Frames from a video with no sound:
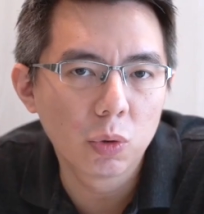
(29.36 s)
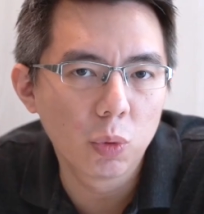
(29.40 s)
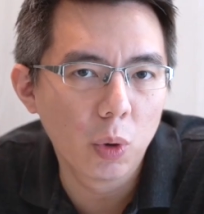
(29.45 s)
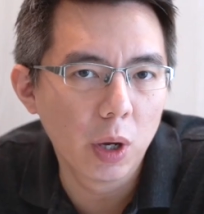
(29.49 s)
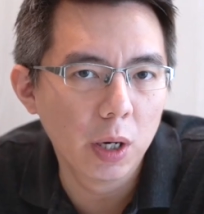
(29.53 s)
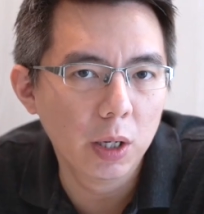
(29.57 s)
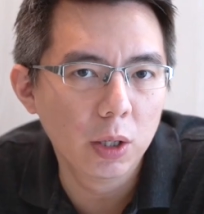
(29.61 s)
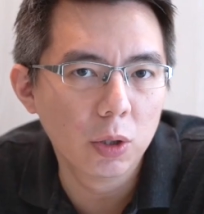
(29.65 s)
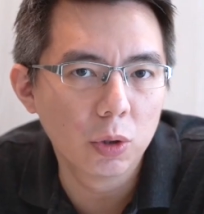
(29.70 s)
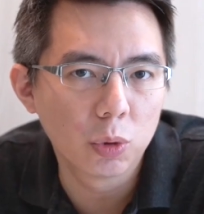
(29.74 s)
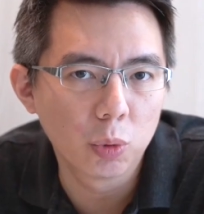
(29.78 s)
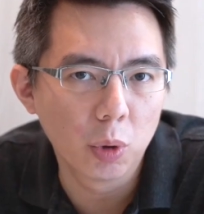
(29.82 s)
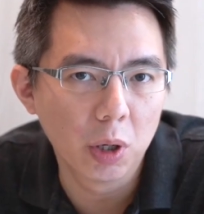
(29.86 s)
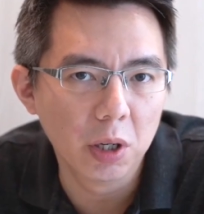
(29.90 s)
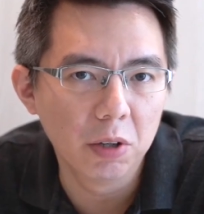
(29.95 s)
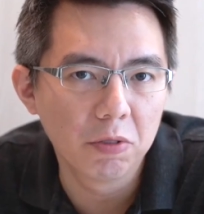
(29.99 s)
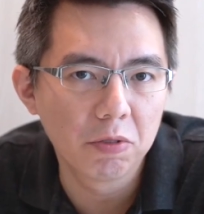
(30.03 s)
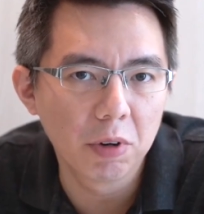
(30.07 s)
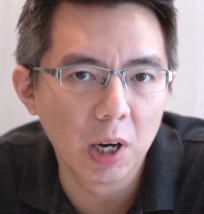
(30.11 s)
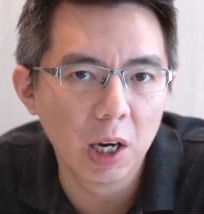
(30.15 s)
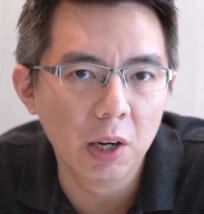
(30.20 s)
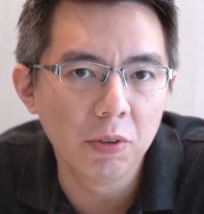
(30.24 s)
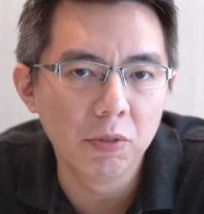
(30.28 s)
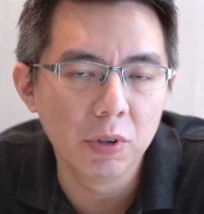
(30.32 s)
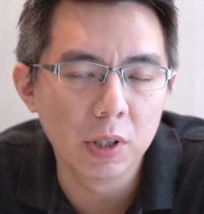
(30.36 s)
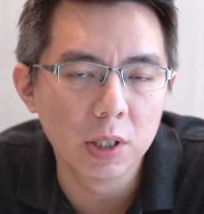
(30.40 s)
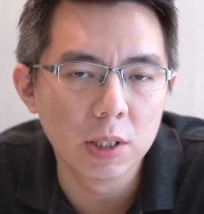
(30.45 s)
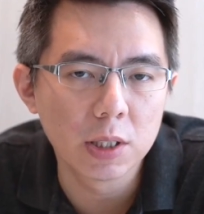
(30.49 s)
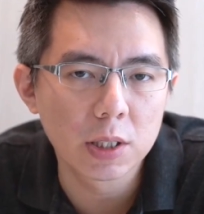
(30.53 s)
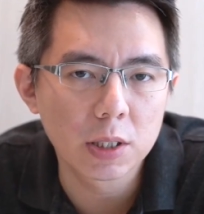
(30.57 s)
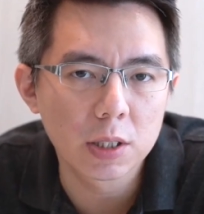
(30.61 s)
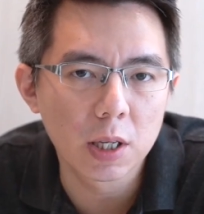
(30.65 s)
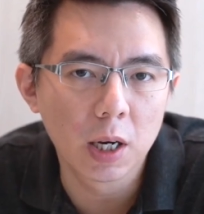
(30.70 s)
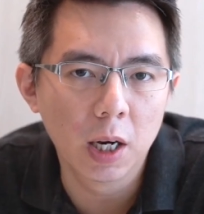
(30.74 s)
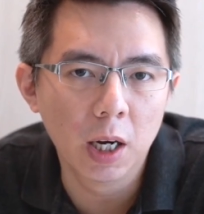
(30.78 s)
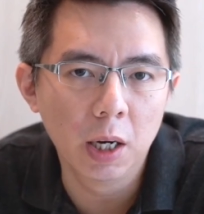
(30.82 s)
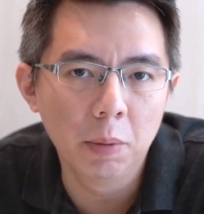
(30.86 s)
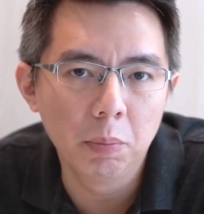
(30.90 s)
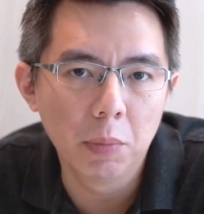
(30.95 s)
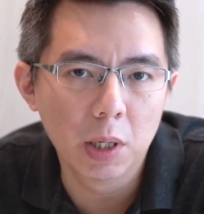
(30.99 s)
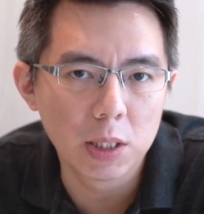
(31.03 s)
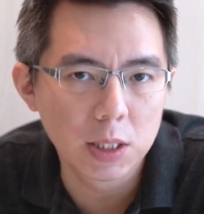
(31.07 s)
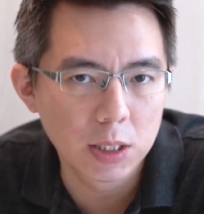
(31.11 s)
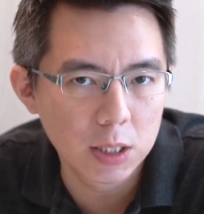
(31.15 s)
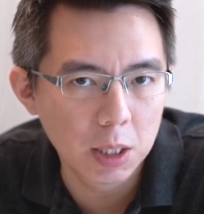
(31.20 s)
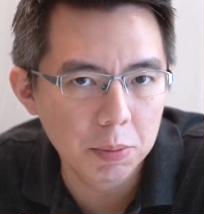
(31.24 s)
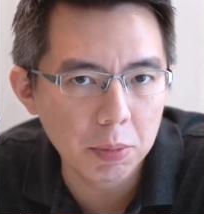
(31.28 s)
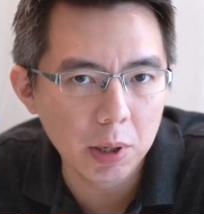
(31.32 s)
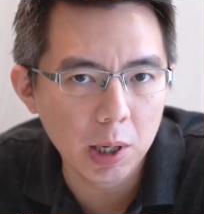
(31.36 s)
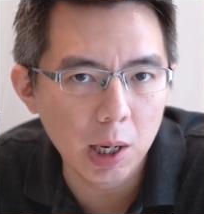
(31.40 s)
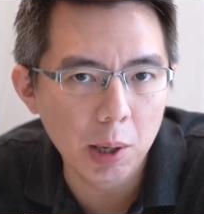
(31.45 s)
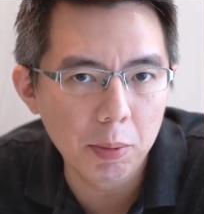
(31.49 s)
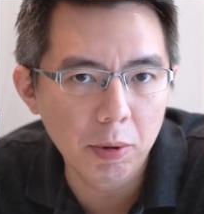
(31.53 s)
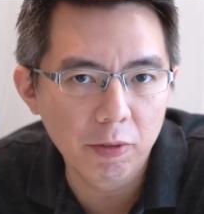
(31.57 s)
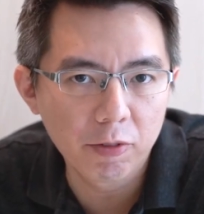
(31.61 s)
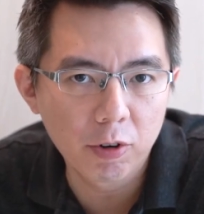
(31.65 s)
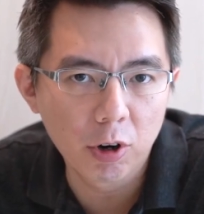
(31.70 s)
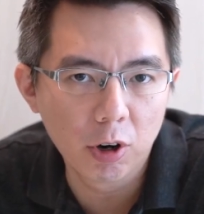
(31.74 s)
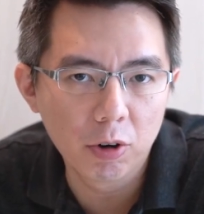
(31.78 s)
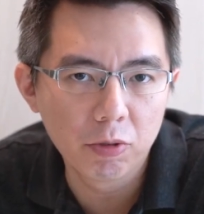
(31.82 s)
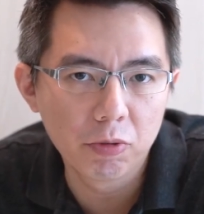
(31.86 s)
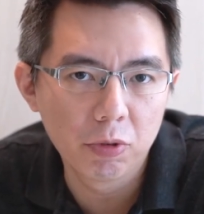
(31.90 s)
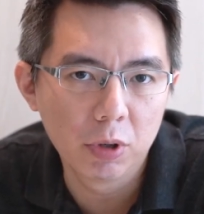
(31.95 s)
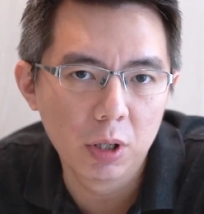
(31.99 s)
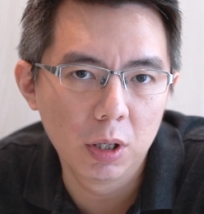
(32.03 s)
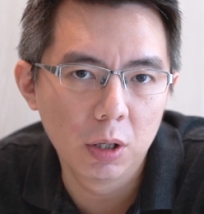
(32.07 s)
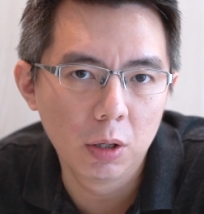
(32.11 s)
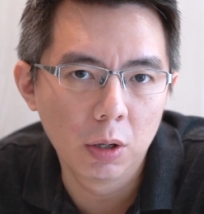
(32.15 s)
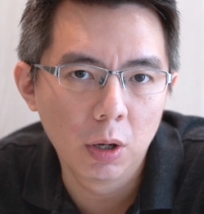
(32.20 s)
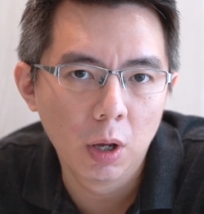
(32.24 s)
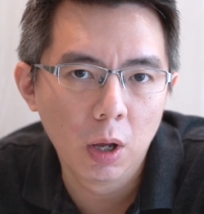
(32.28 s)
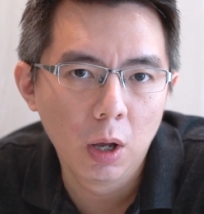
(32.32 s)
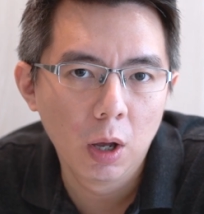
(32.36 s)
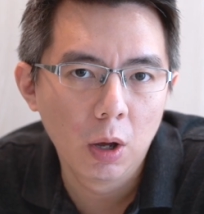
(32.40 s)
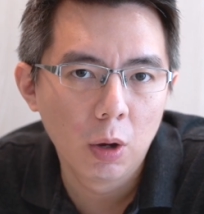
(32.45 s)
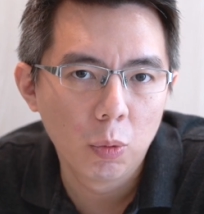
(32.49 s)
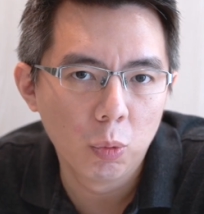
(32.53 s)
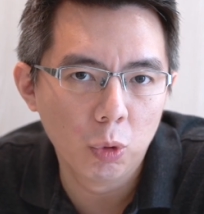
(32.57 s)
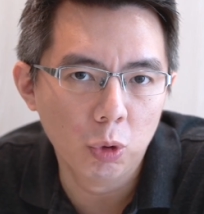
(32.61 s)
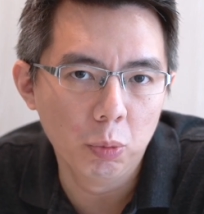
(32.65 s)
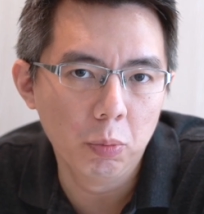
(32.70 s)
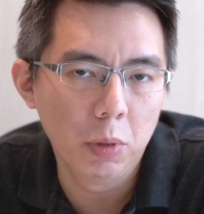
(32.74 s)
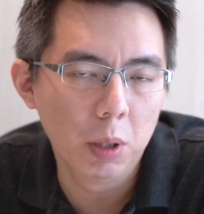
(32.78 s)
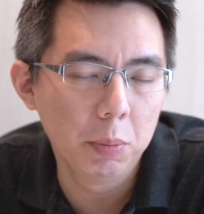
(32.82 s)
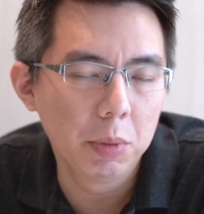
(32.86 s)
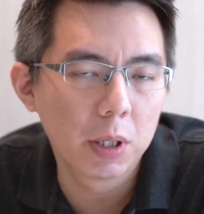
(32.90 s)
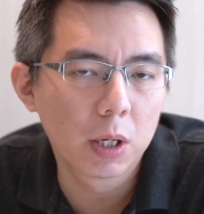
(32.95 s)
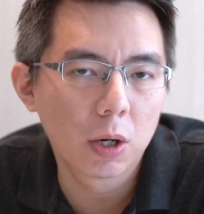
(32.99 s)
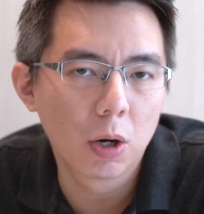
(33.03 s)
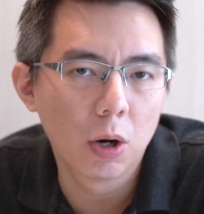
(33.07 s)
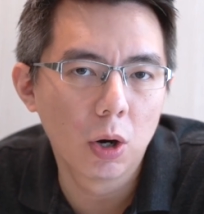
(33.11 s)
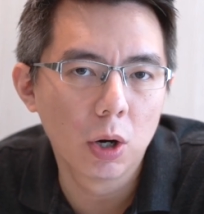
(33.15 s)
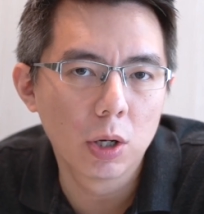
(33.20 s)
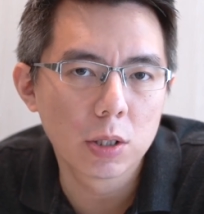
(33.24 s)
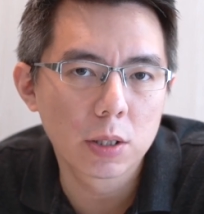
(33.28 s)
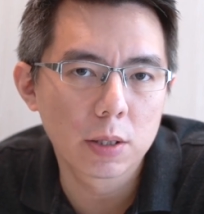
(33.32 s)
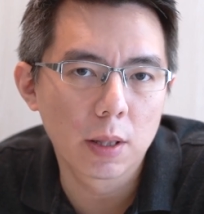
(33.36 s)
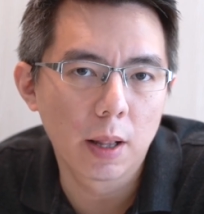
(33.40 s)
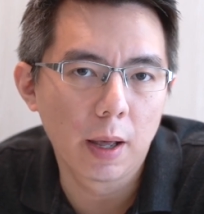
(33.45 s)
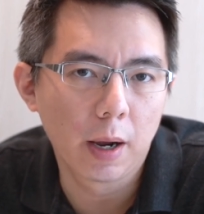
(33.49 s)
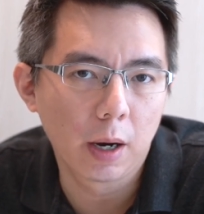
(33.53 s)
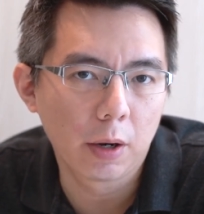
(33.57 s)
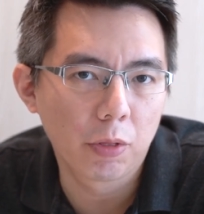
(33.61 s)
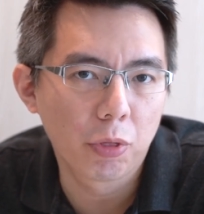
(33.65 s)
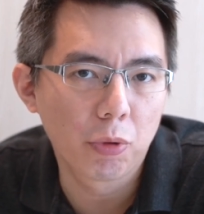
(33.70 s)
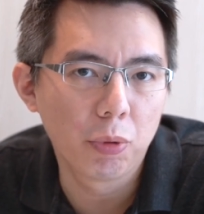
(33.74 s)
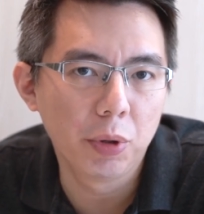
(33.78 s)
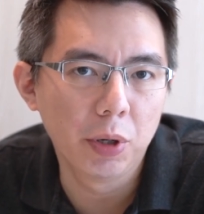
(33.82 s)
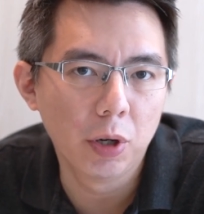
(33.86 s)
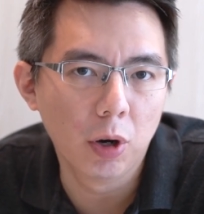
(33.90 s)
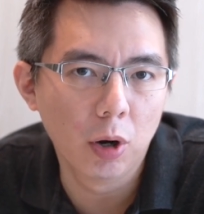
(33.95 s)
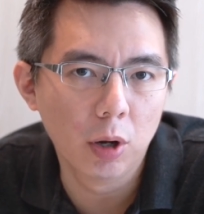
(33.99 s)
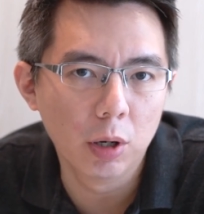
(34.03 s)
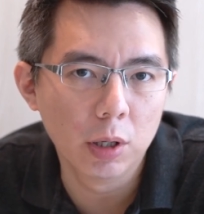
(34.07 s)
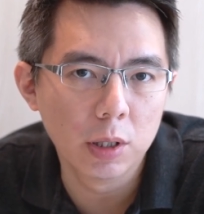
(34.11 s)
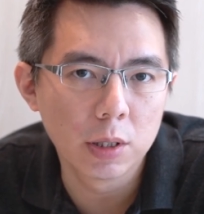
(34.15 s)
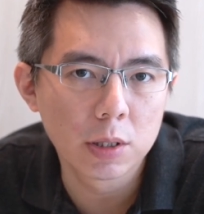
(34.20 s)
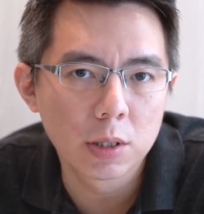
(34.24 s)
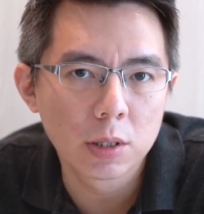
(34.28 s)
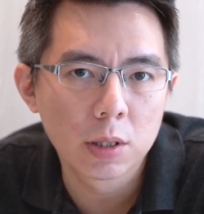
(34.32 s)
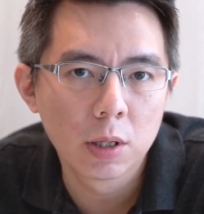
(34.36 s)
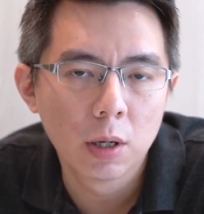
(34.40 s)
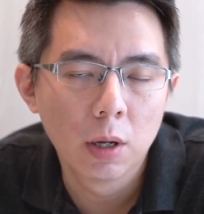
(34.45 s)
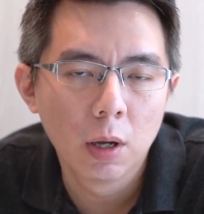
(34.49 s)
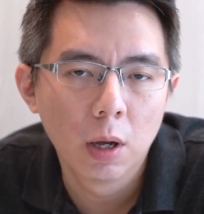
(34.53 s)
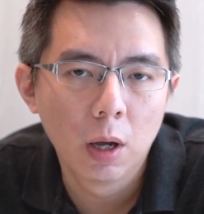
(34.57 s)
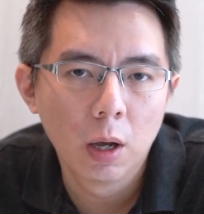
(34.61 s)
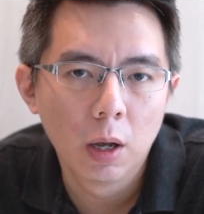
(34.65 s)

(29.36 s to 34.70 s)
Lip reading: 20 to 25 years time. That same cup of coffee would maybe cost like $3.